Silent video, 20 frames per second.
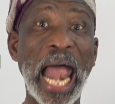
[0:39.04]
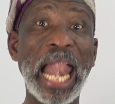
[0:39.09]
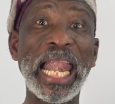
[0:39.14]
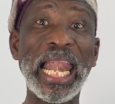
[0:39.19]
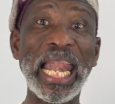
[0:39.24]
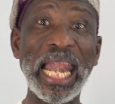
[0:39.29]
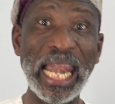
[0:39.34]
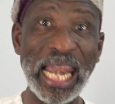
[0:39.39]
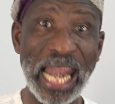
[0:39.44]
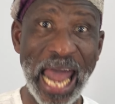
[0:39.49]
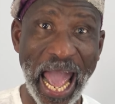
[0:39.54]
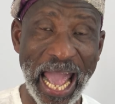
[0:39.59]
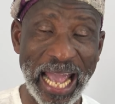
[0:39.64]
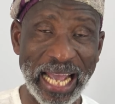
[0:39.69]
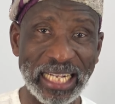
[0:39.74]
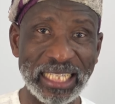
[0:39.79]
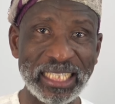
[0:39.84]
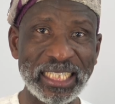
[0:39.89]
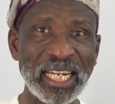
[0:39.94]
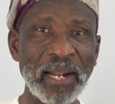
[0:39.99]

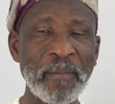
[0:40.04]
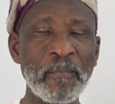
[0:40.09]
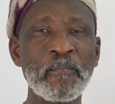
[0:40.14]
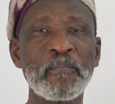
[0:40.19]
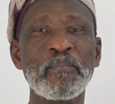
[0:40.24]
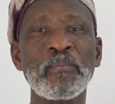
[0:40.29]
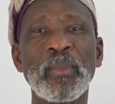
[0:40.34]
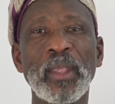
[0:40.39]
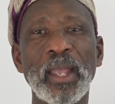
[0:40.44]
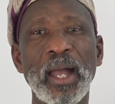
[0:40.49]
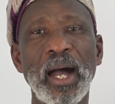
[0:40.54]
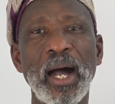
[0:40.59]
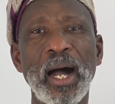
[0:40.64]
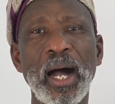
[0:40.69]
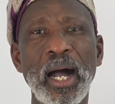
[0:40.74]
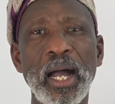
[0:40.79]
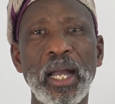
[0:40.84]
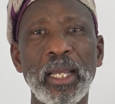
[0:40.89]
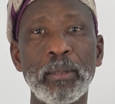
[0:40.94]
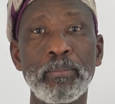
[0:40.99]
late,
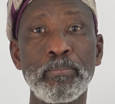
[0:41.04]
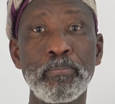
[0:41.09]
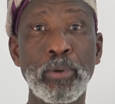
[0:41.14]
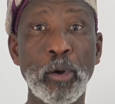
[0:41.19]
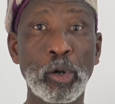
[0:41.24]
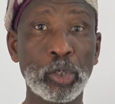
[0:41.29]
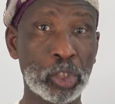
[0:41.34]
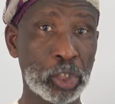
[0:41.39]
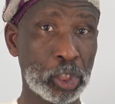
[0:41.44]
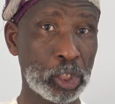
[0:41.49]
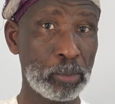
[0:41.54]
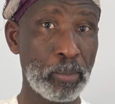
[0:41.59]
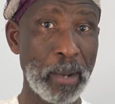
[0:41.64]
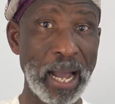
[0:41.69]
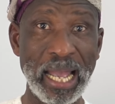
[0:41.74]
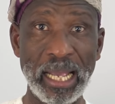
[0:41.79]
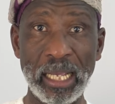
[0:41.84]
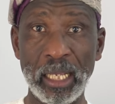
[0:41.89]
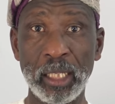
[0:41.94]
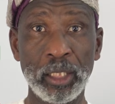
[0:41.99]
I brush
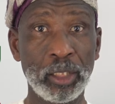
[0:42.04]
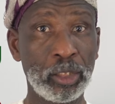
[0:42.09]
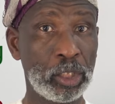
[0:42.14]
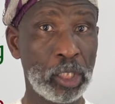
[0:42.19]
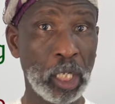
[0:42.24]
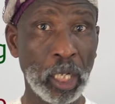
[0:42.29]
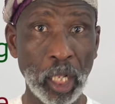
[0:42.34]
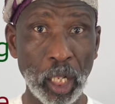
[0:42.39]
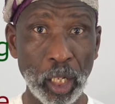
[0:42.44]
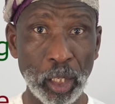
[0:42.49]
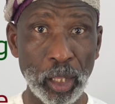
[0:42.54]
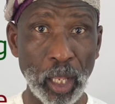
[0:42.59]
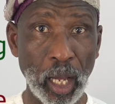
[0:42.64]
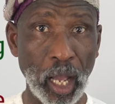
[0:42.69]
my teeth,